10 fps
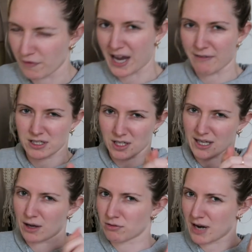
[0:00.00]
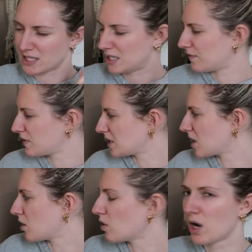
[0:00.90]
I haven't done that already in the
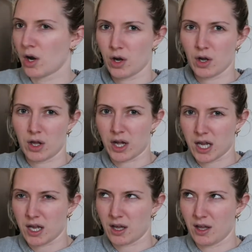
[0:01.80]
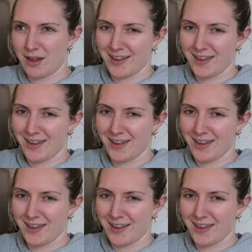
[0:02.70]
video. In here.